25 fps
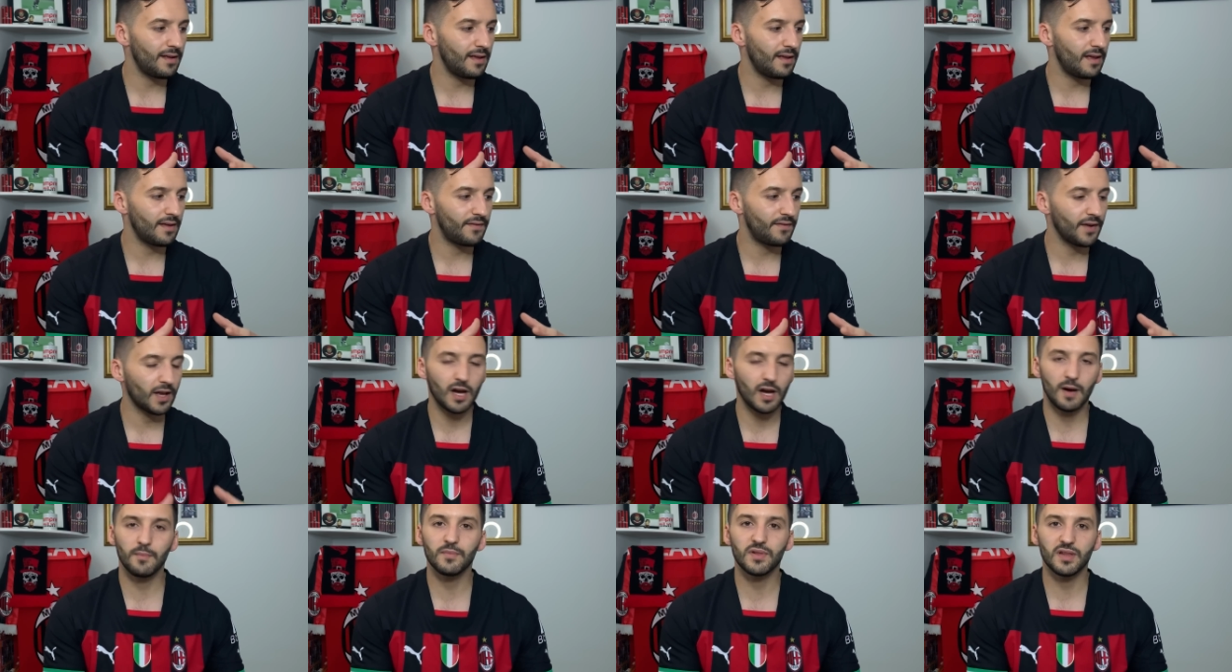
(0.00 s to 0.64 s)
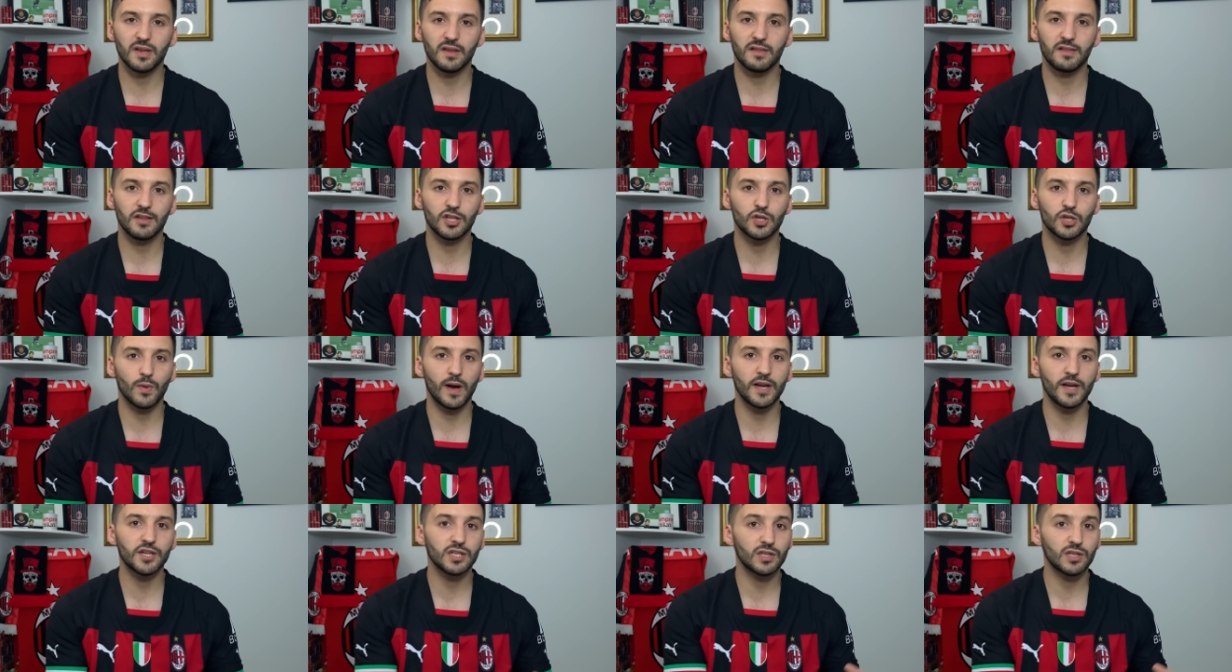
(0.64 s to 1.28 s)
if it comes to the
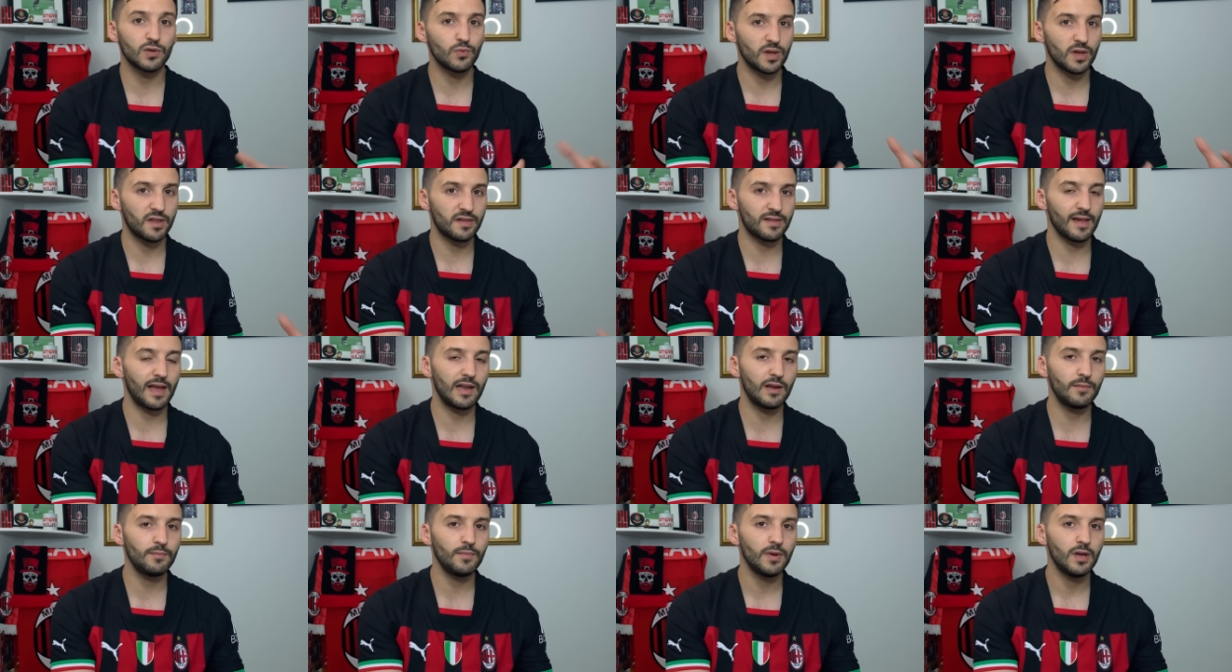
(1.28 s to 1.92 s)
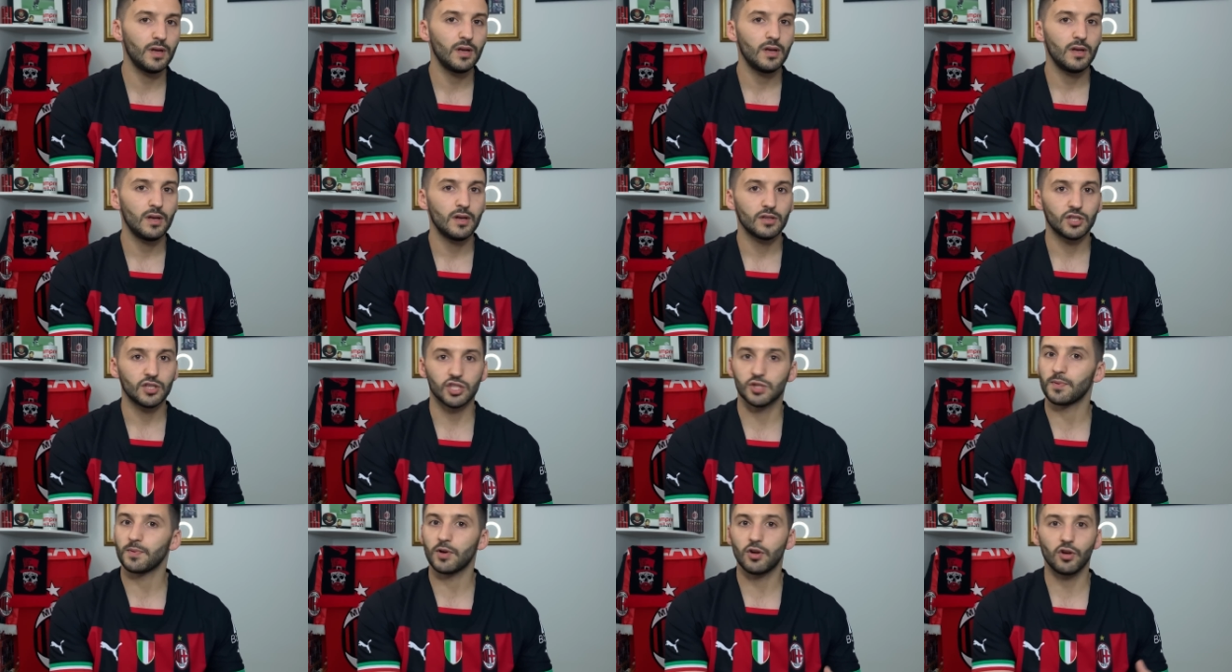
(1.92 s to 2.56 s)
situation that we sell them,
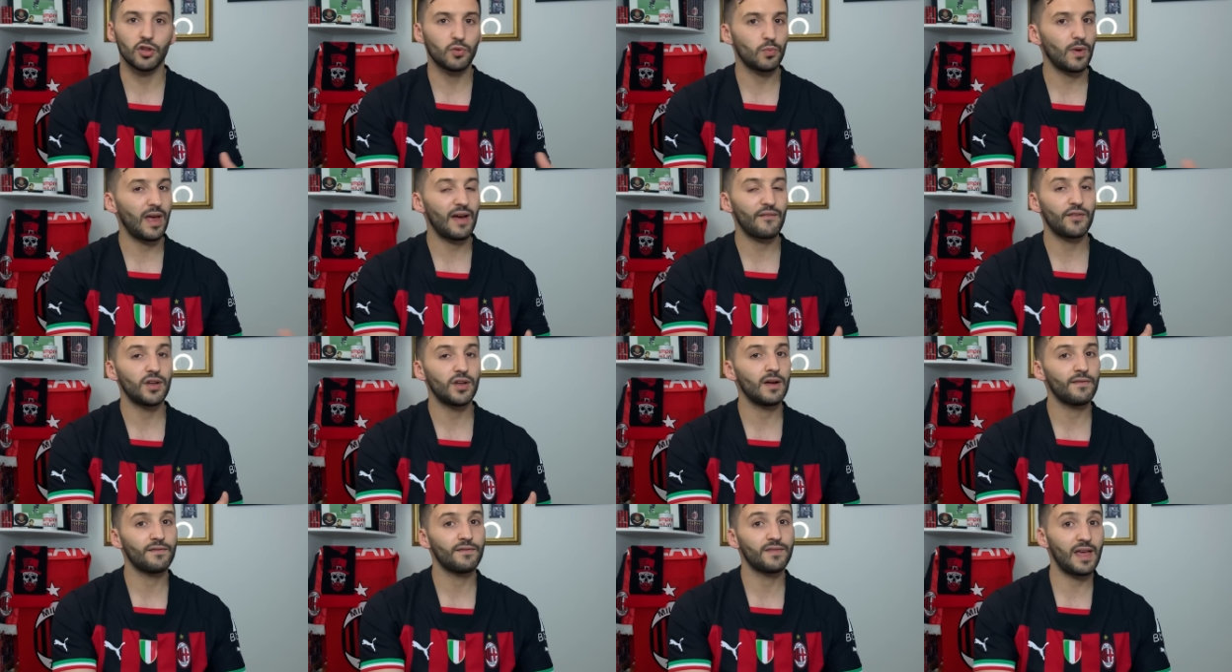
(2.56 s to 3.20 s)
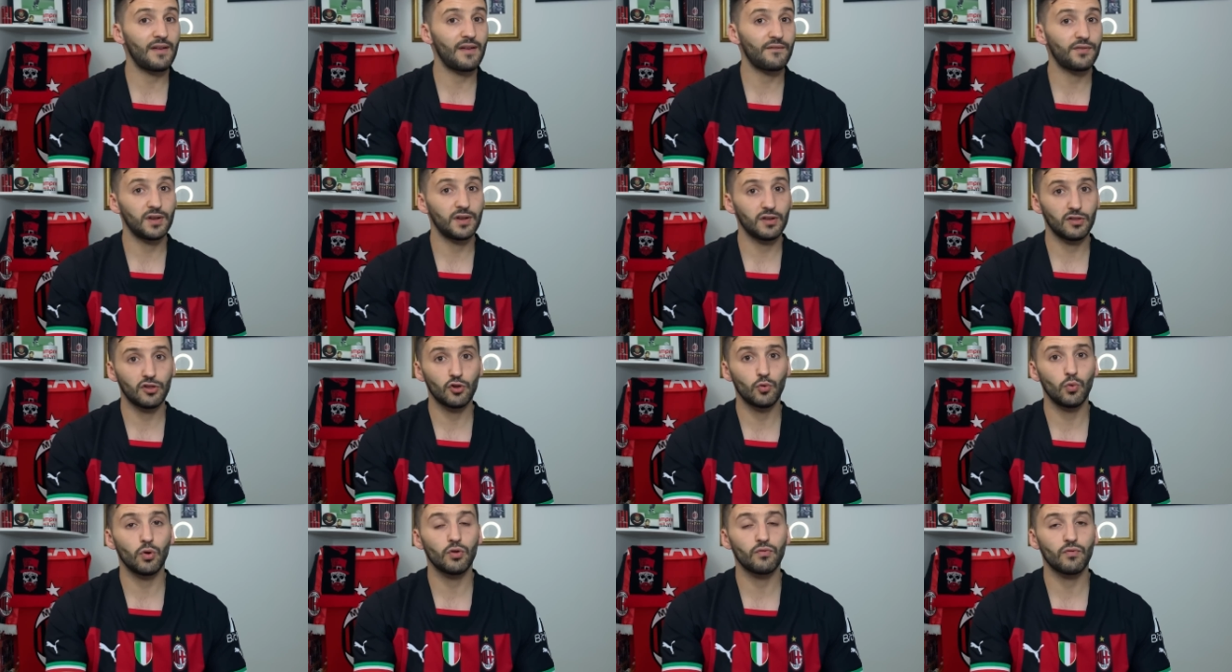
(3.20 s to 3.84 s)
just because we have enough depth of the
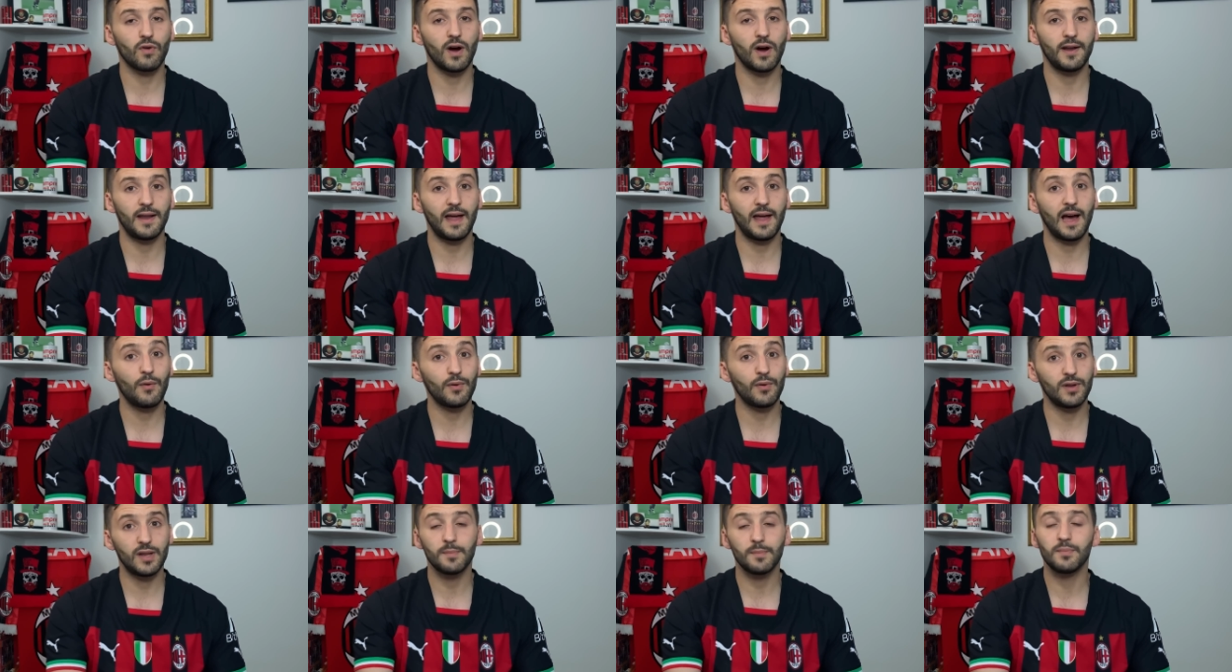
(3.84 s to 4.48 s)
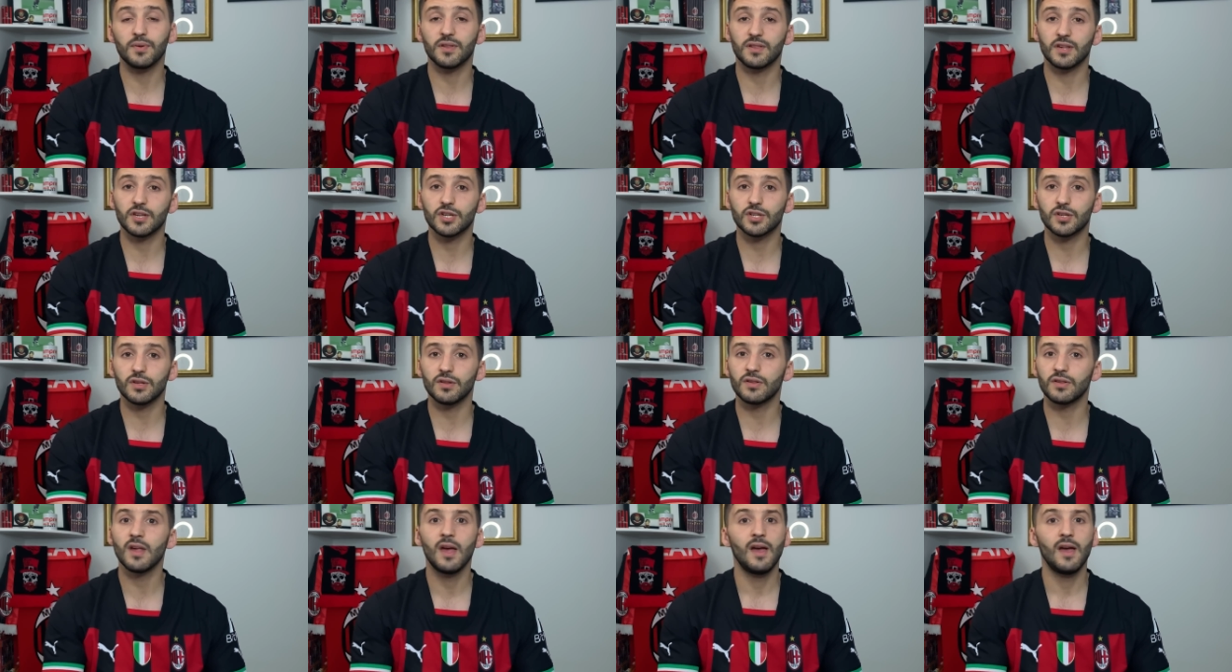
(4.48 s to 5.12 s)
squad right now in their
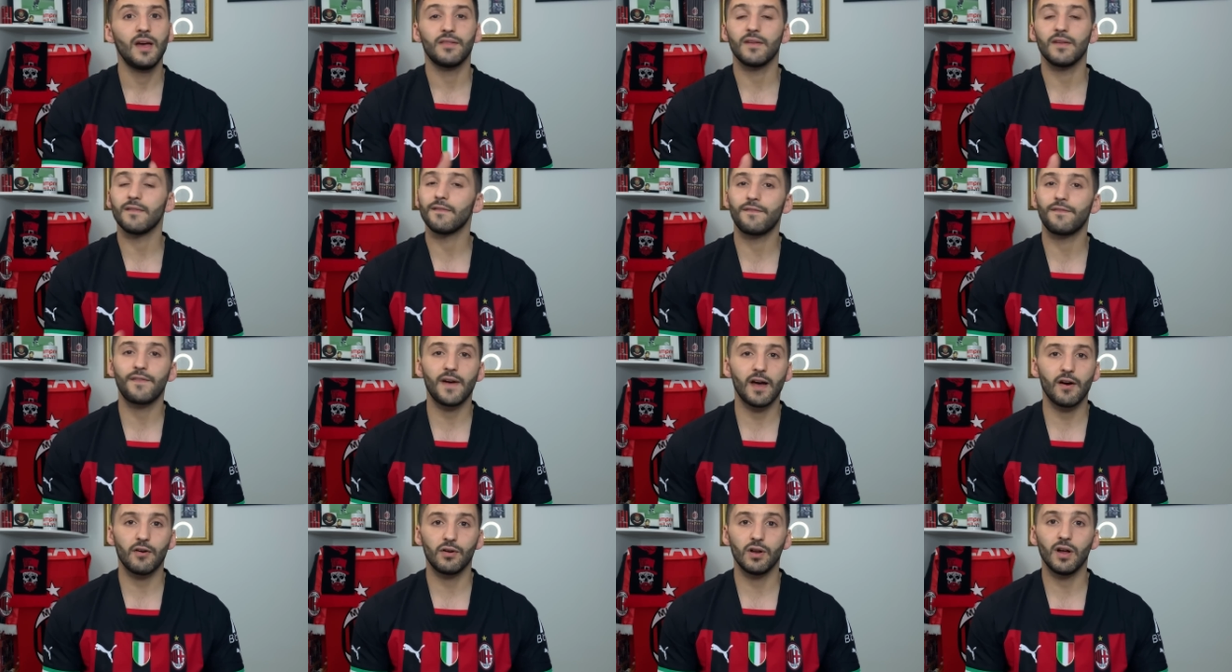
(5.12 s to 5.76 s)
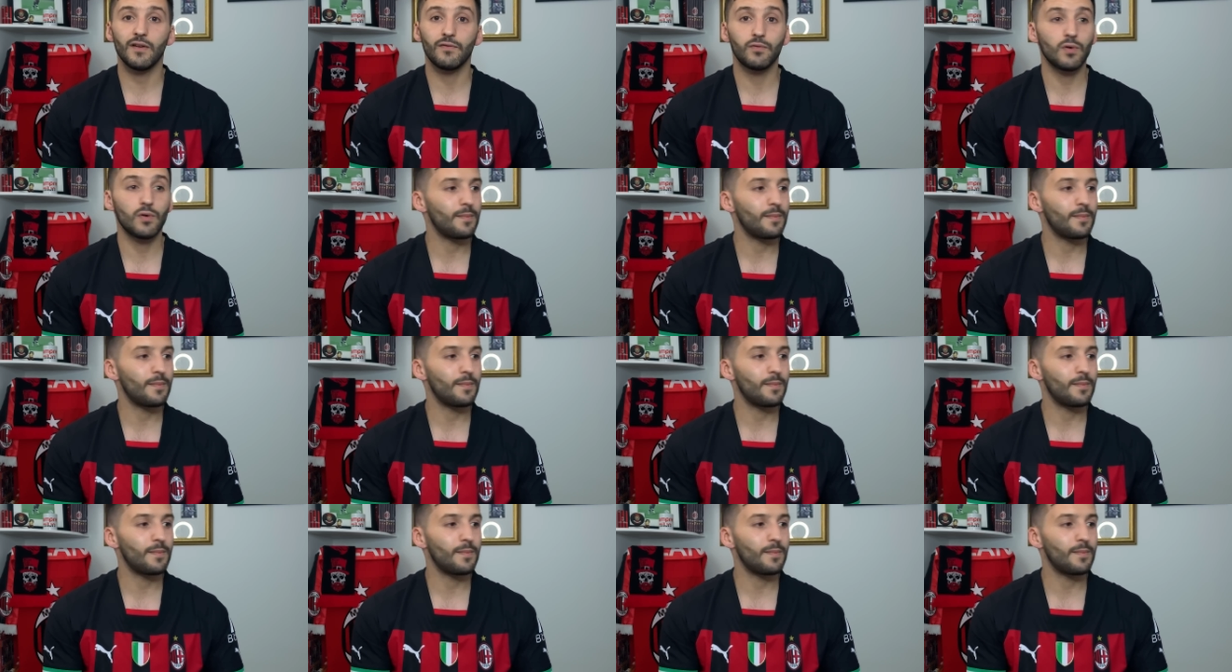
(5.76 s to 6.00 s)
positions, then fair enough.